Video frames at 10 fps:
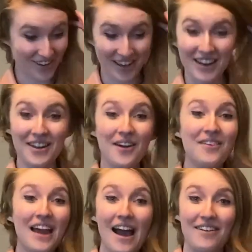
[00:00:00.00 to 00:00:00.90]
gonna
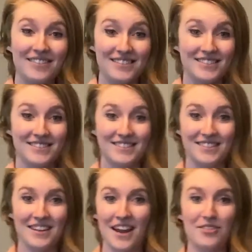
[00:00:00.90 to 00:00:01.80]
know now.
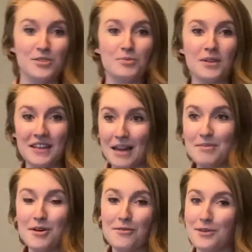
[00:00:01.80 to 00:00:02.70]
If there's one thing I'm
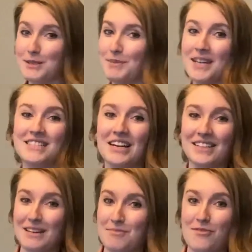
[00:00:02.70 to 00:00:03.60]
known for, it's being
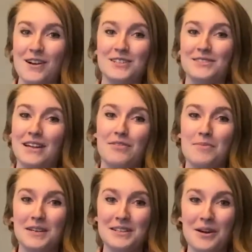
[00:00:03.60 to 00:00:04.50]
entirely unprofessional.
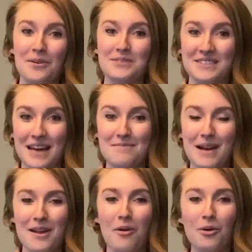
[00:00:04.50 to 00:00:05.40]
Everybody knows that
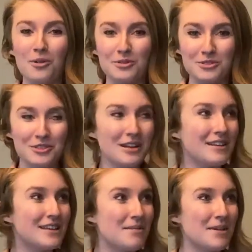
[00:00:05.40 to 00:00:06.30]
my whole
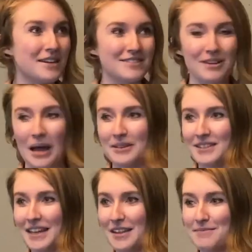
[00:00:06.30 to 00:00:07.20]
gimmick is held
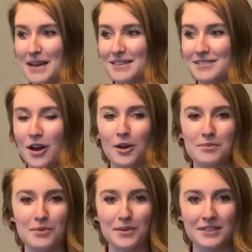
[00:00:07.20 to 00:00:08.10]
together by
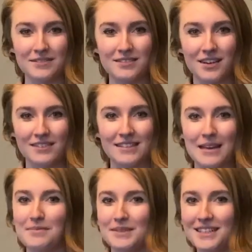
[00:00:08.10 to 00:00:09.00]
cardboard and duct
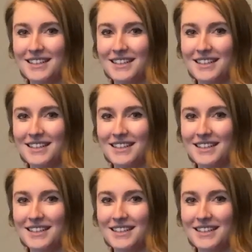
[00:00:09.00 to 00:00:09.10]
tape.